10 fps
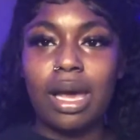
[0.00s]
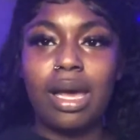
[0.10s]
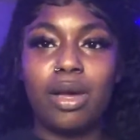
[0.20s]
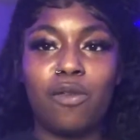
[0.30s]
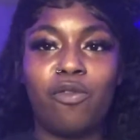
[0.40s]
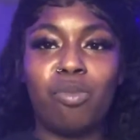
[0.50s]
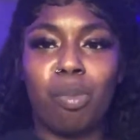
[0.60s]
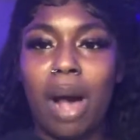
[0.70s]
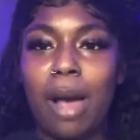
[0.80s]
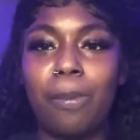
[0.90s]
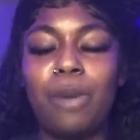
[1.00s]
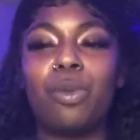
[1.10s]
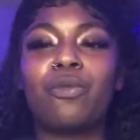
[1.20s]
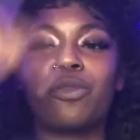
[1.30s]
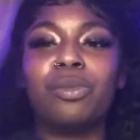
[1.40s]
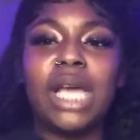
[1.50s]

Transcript: If my people from